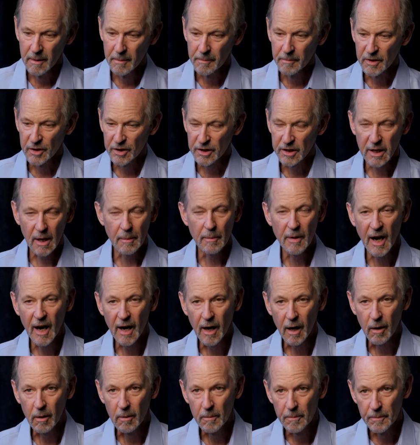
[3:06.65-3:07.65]

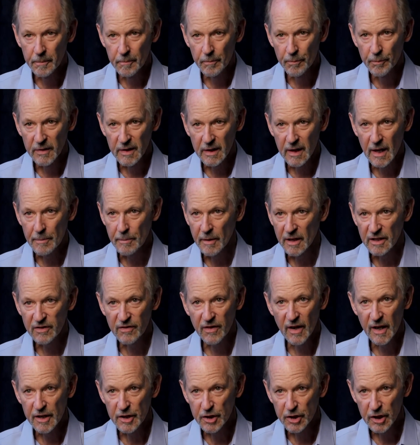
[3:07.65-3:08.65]
Somehow, they must
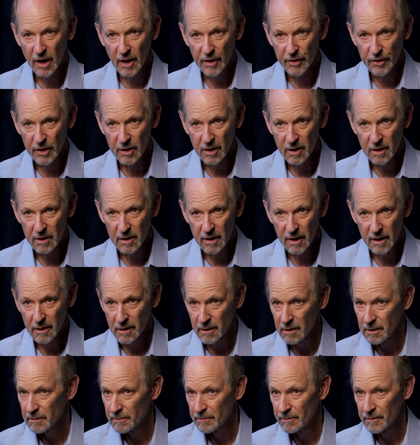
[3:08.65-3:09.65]
find shelter, and
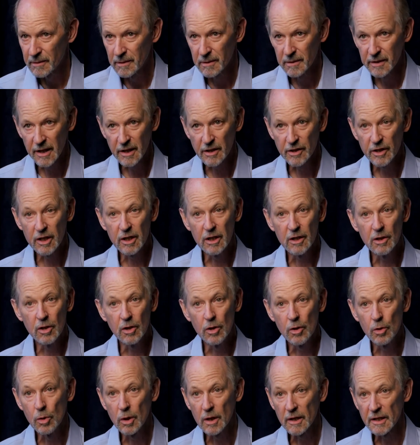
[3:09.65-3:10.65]
indeed, who
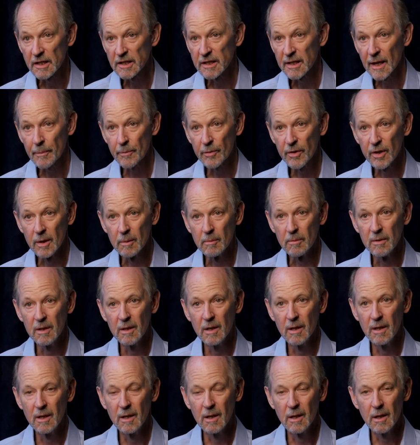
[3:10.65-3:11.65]
will accept them?
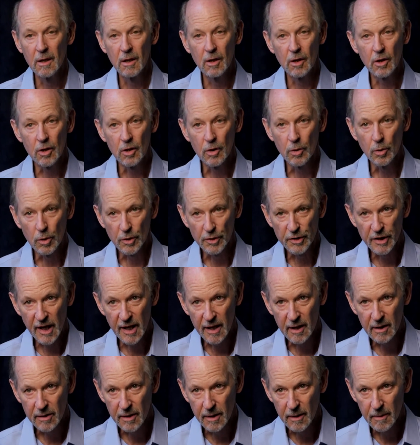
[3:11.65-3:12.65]
Who will take
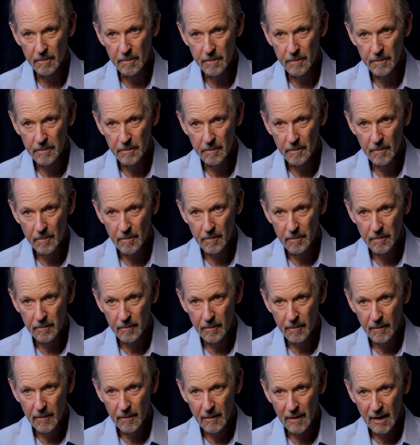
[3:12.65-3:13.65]
them?
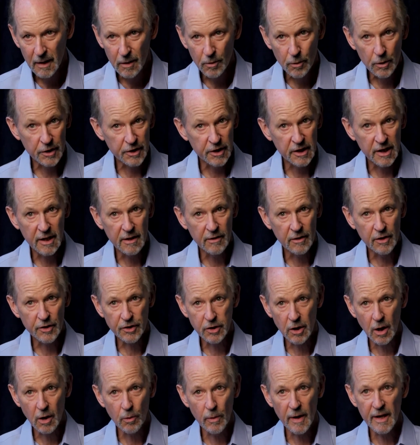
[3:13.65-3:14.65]
We're seeing this
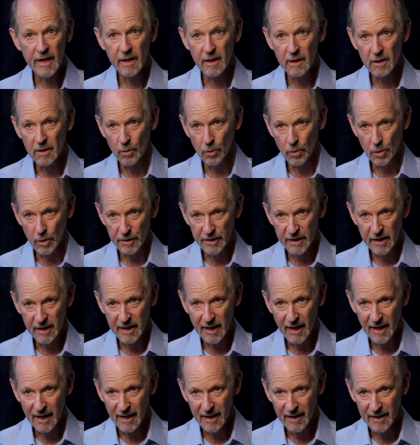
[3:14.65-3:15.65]
already in the world
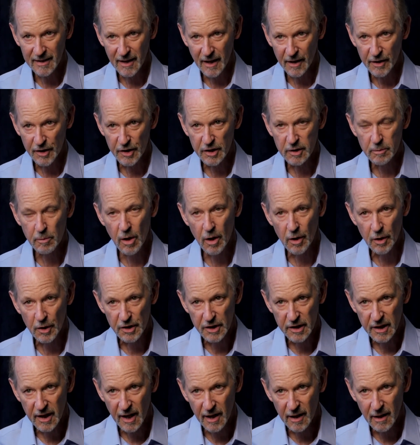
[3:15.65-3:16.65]
today on a smaller
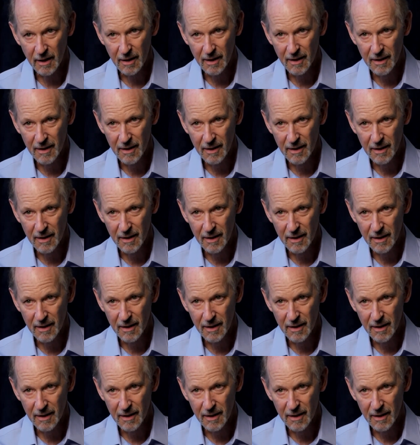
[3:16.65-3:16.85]
scale.